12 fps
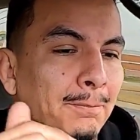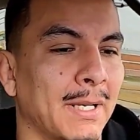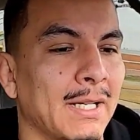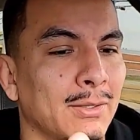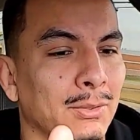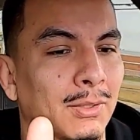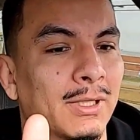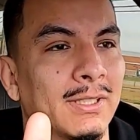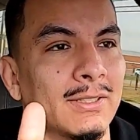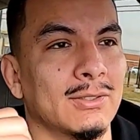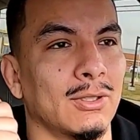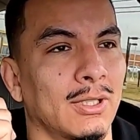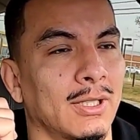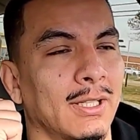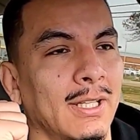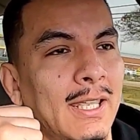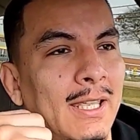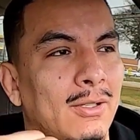My coolant started
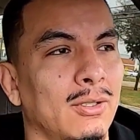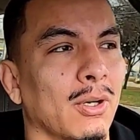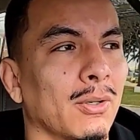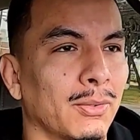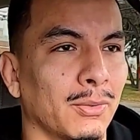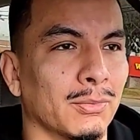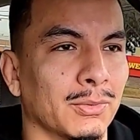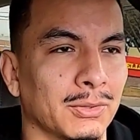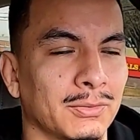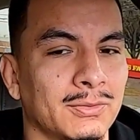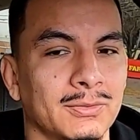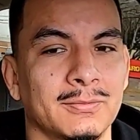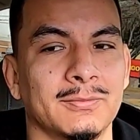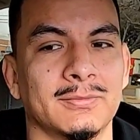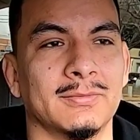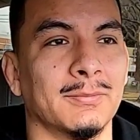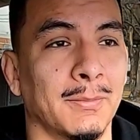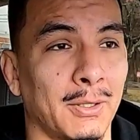to go through the roof.
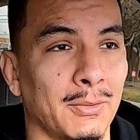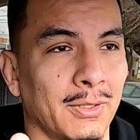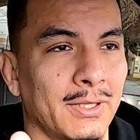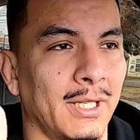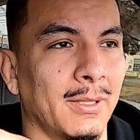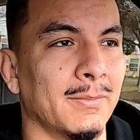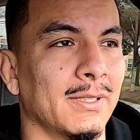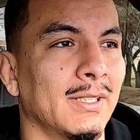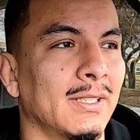My coolant temp,